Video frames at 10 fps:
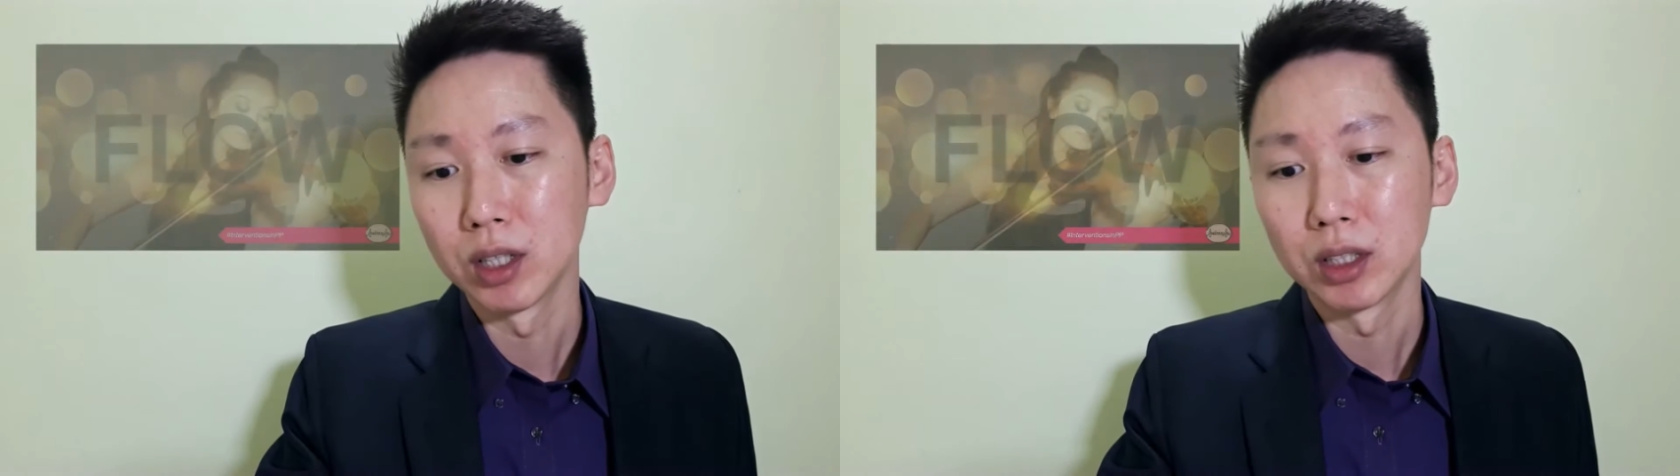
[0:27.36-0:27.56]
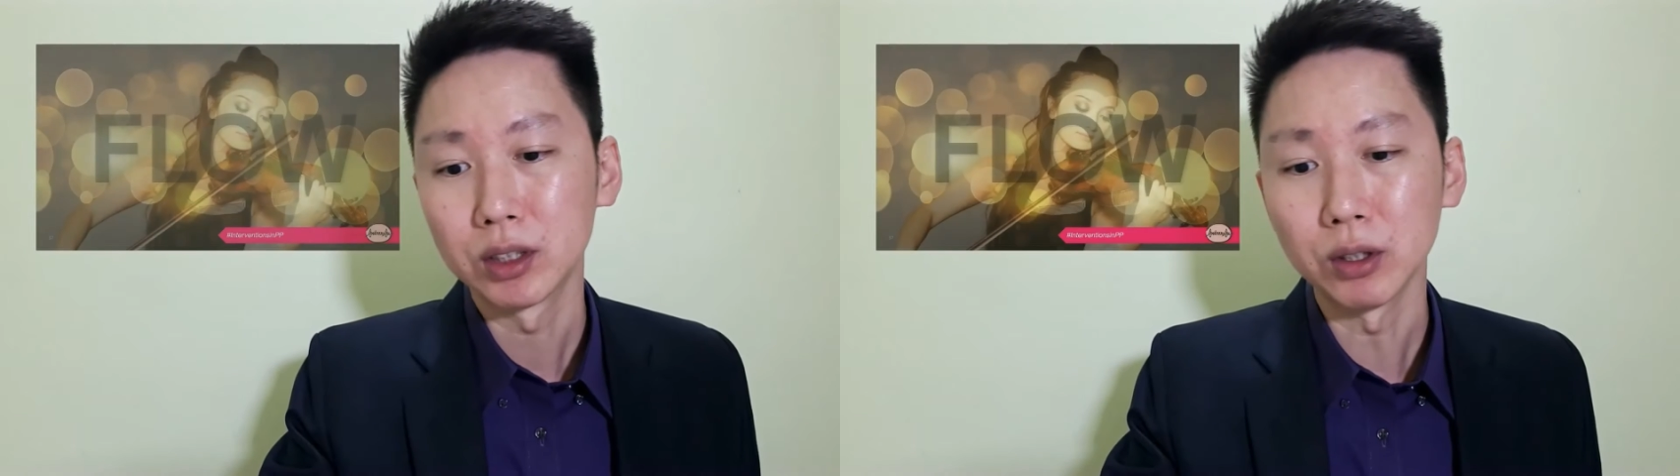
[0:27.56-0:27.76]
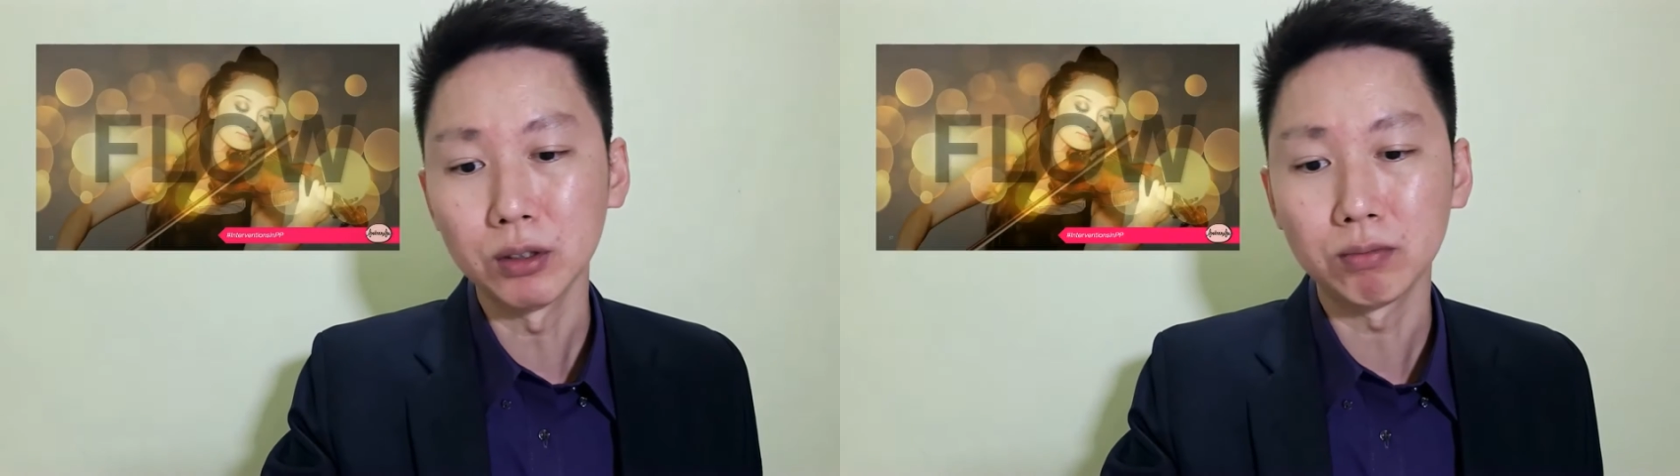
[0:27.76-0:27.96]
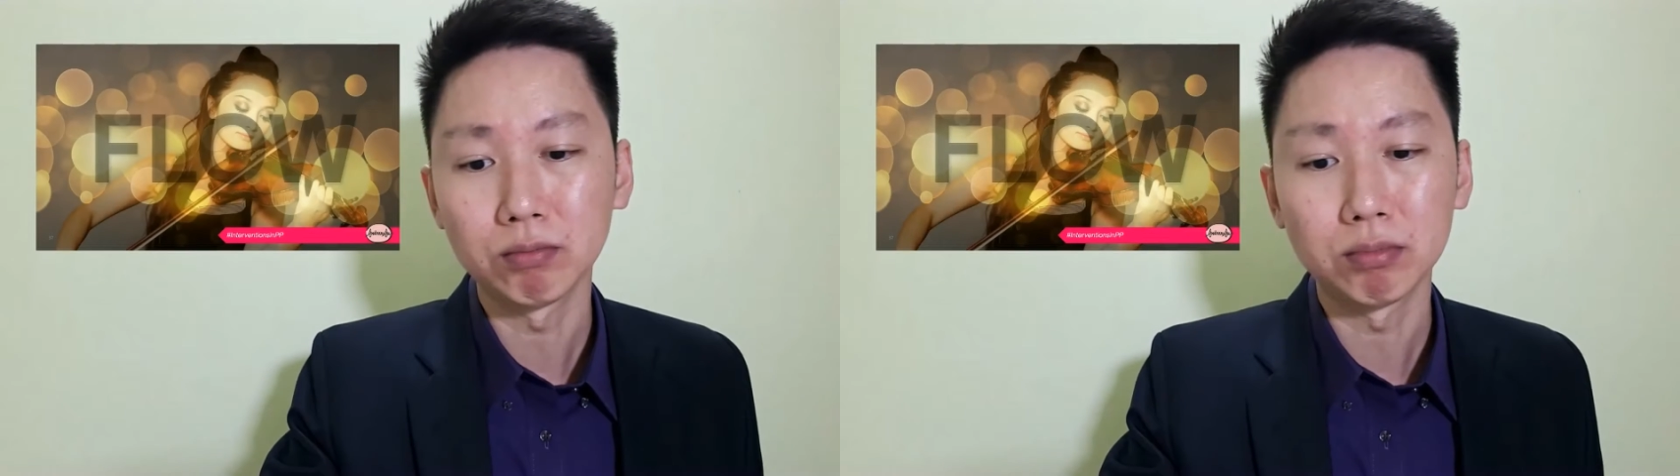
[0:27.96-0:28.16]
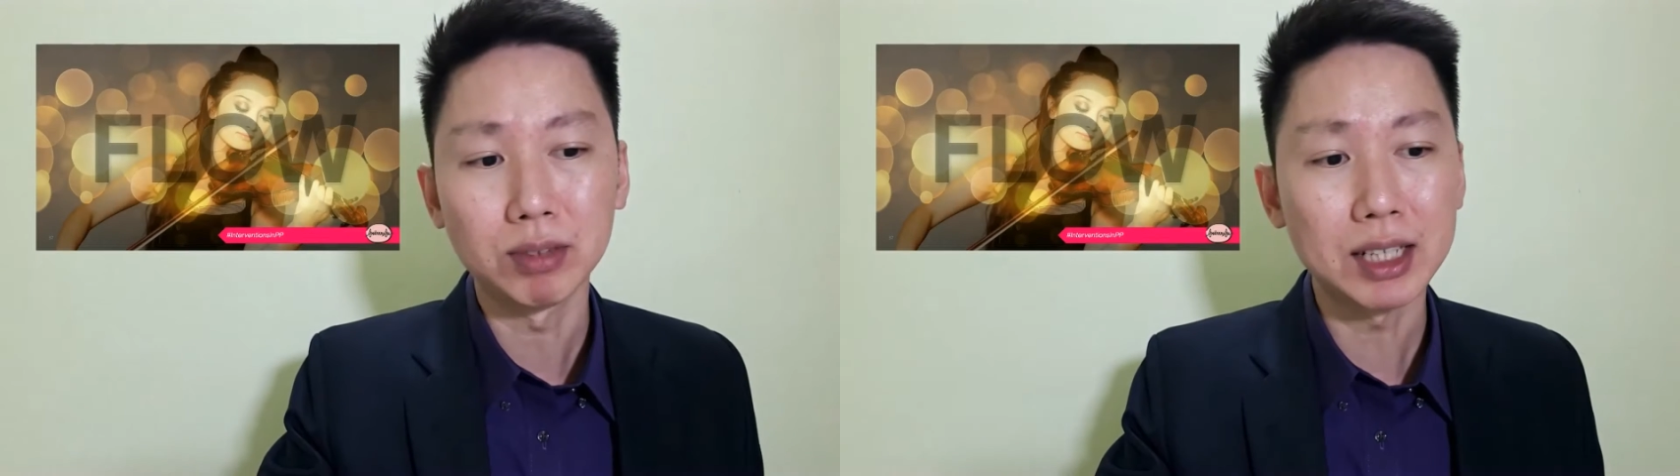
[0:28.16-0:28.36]

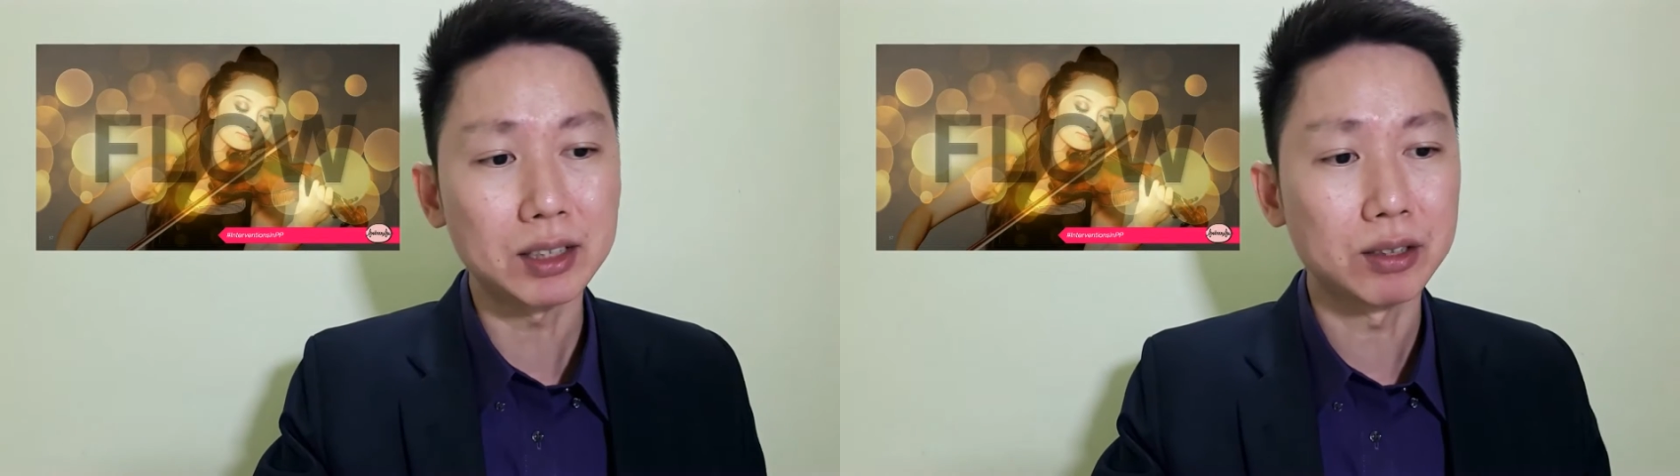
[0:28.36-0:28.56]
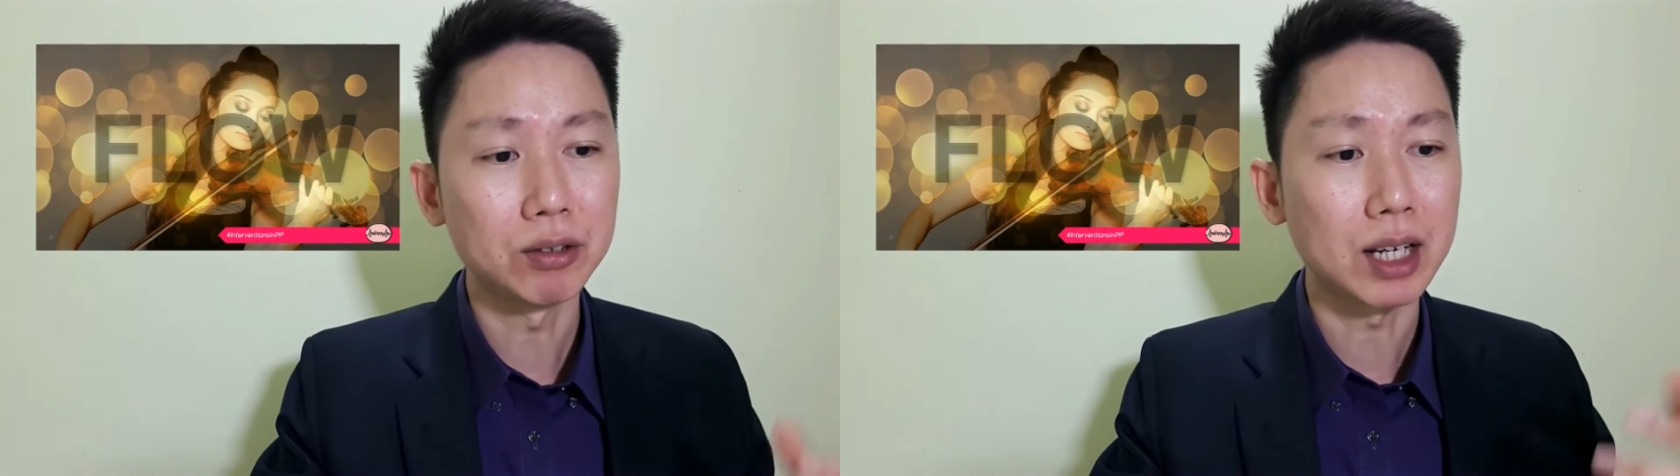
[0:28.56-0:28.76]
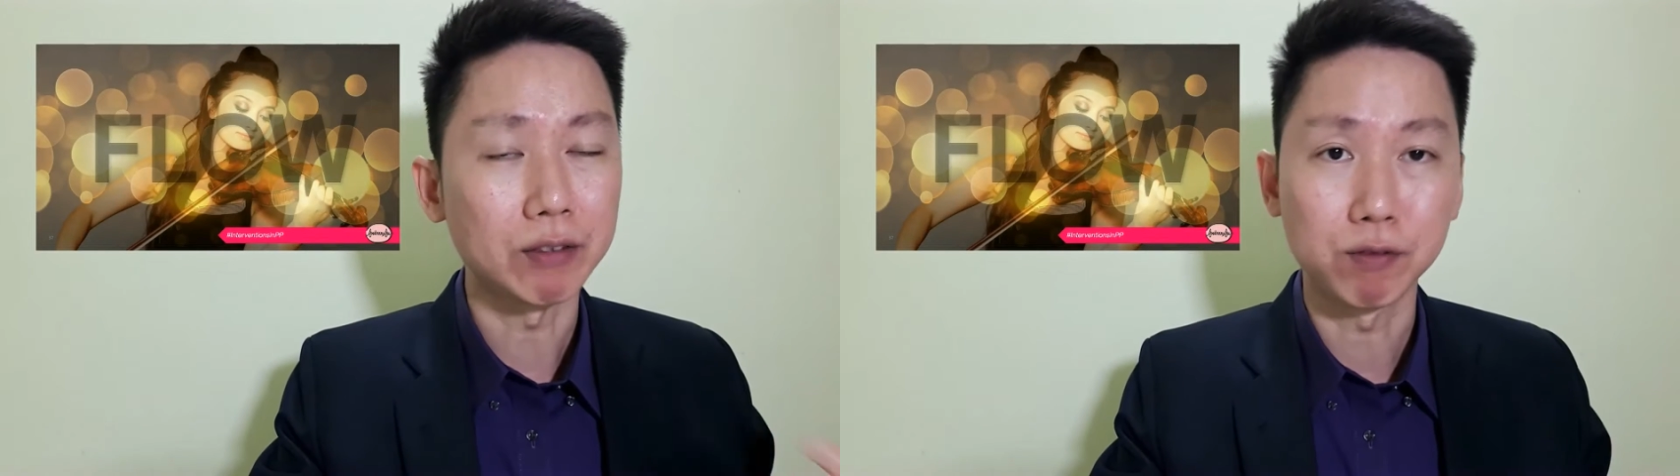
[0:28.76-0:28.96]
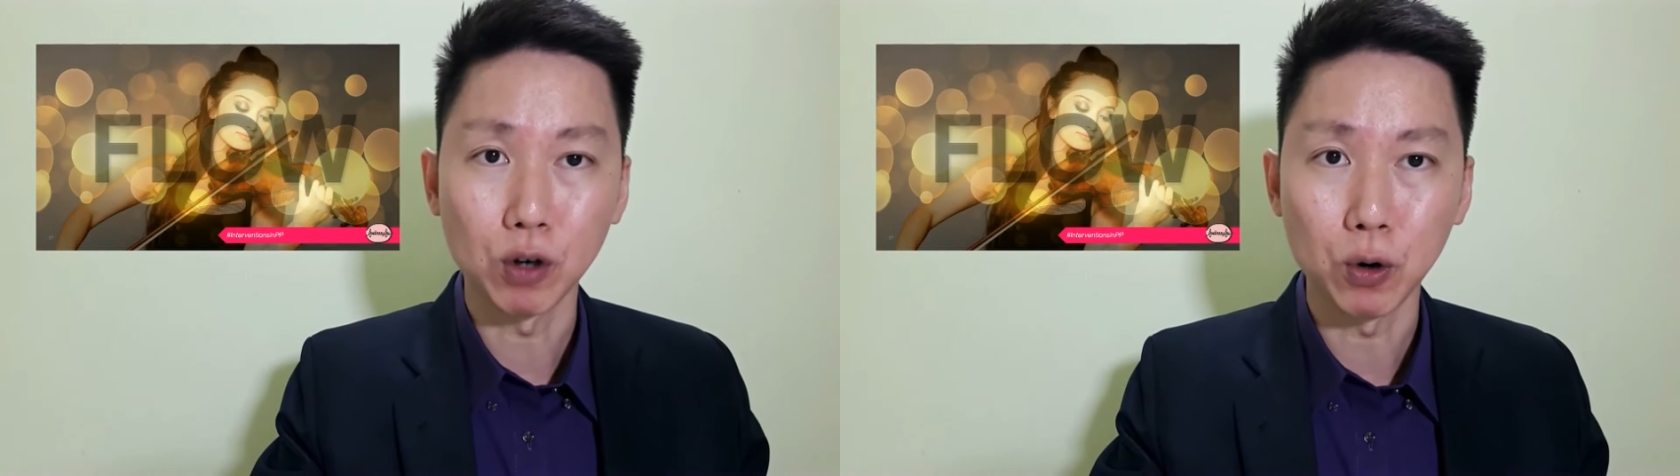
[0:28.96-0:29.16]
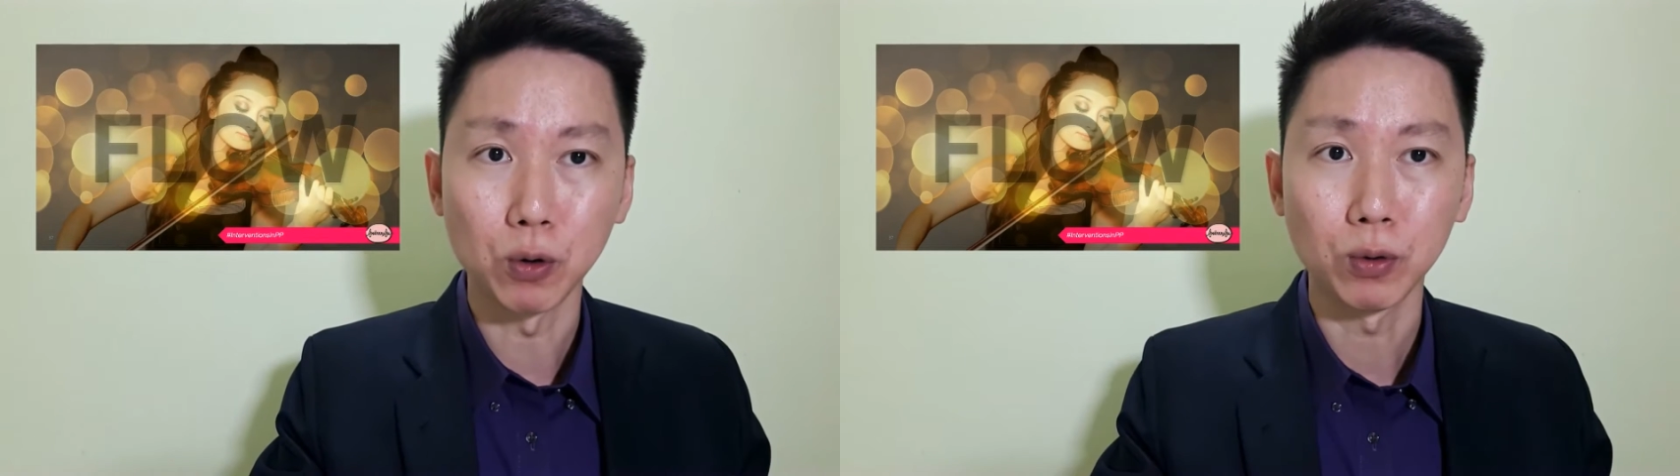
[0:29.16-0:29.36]
So let's look at
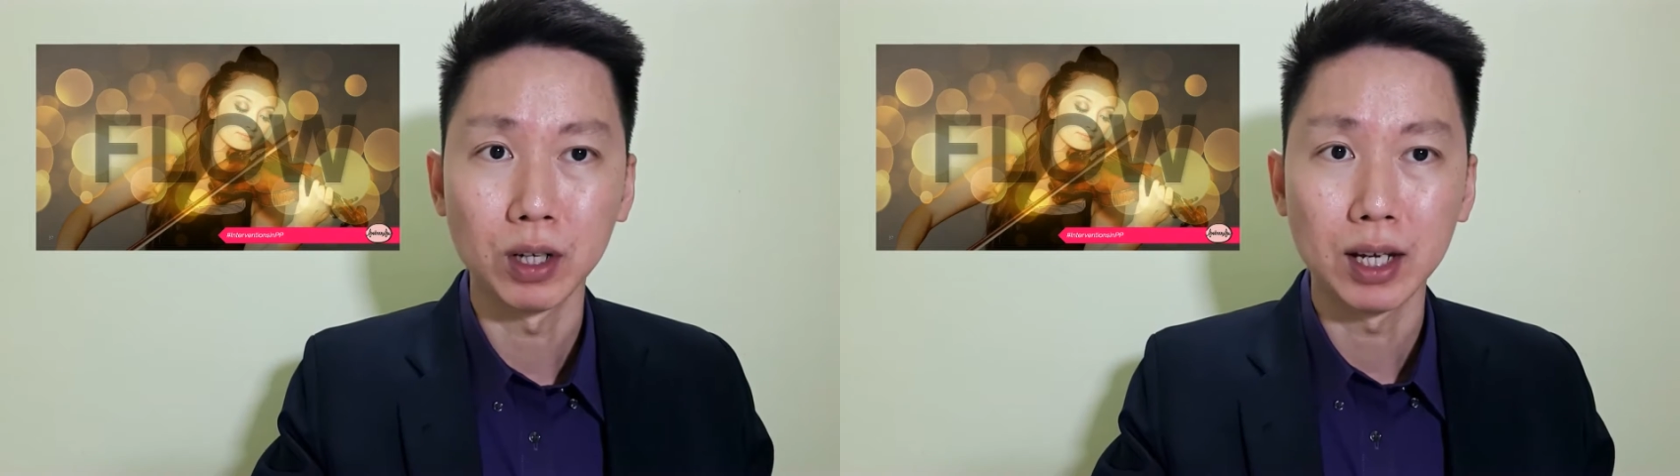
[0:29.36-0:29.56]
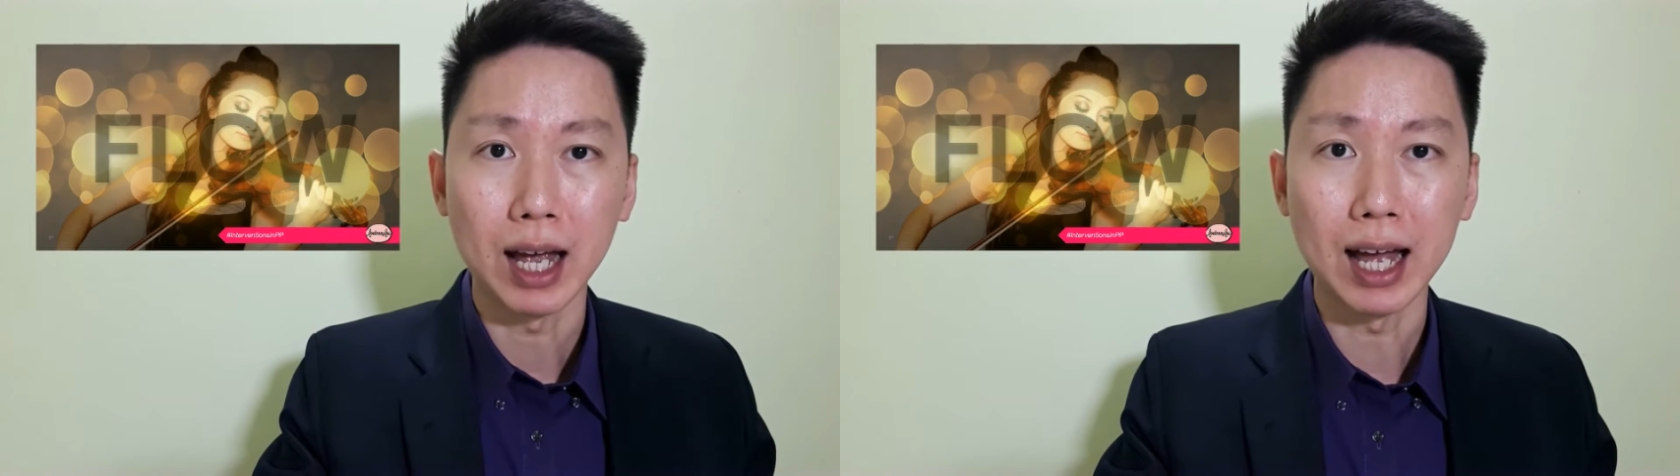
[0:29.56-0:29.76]
flow.